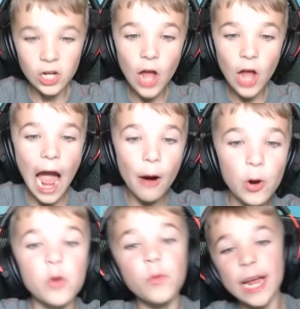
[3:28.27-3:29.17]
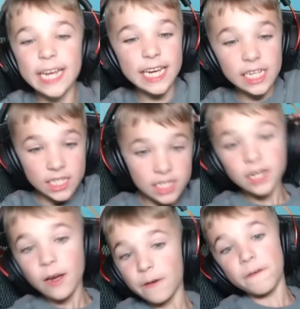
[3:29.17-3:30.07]
Our wing is
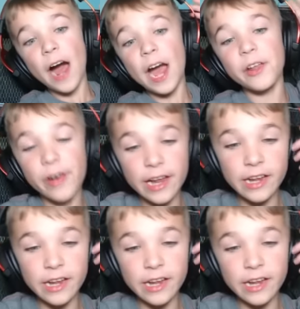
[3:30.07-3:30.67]
fire and